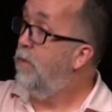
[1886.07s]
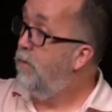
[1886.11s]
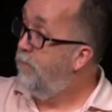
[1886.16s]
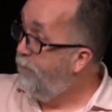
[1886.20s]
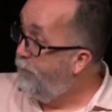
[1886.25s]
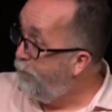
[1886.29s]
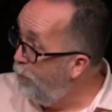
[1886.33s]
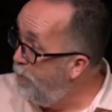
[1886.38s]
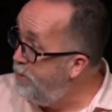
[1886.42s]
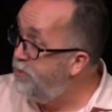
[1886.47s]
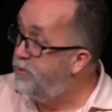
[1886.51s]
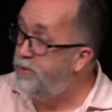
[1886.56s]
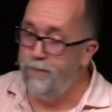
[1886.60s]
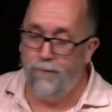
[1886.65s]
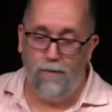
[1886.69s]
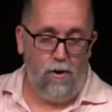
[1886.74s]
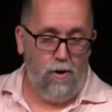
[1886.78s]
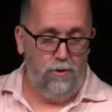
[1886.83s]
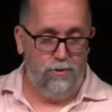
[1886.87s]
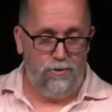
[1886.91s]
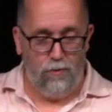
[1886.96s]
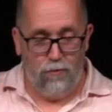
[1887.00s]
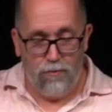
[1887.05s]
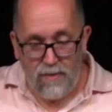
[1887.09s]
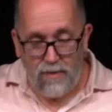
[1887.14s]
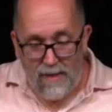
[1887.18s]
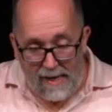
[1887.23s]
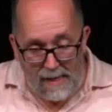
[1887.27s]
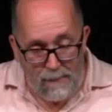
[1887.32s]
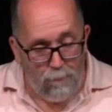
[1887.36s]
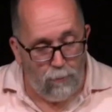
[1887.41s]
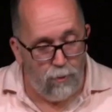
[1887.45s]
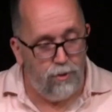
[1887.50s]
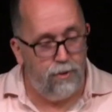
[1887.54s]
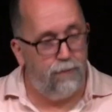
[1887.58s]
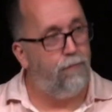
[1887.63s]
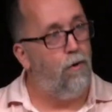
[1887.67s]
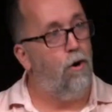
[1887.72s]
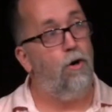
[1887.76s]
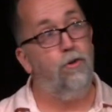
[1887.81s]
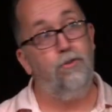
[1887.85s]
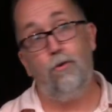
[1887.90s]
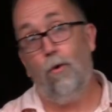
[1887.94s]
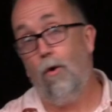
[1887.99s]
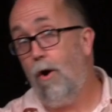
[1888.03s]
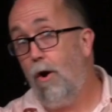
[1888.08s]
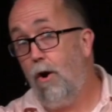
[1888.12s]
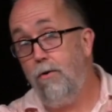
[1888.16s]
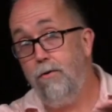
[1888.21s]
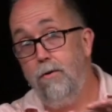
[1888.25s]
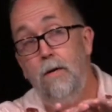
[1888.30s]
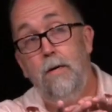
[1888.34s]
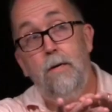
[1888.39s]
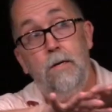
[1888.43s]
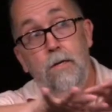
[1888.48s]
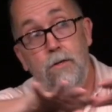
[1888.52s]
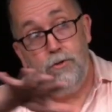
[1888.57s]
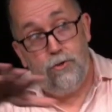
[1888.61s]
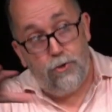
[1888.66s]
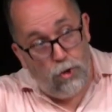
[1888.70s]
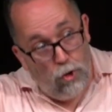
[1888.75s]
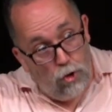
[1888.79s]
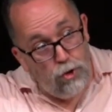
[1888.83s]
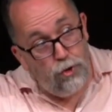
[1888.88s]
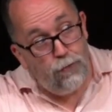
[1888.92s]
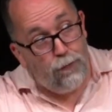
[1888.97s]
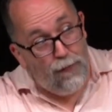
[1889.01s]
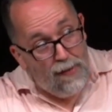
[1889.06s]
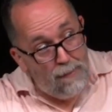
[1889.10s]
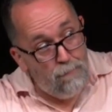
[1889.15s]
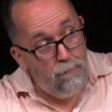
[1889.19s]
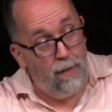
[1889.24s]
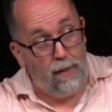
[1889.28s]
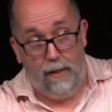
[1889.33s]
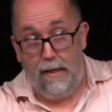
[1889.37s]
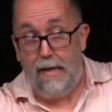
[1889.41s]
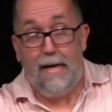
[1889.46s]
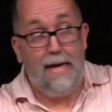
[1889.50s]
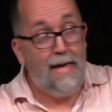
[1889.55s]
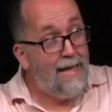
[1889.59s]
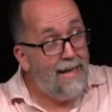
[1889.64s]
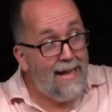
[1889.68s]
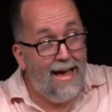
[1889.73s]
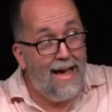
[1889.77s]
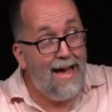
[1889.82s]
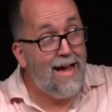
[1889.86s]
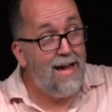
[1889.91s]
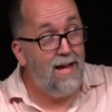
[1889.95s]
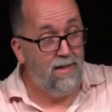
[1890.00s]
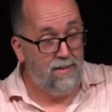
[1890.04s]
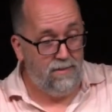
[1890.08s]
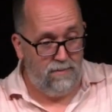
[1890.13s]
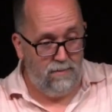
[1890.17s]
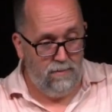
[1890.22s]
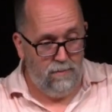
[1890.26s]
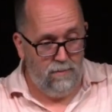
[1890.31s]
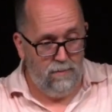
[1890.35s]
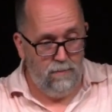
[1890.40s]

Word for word: friends of ours or neighbors of ours or our church family. It has.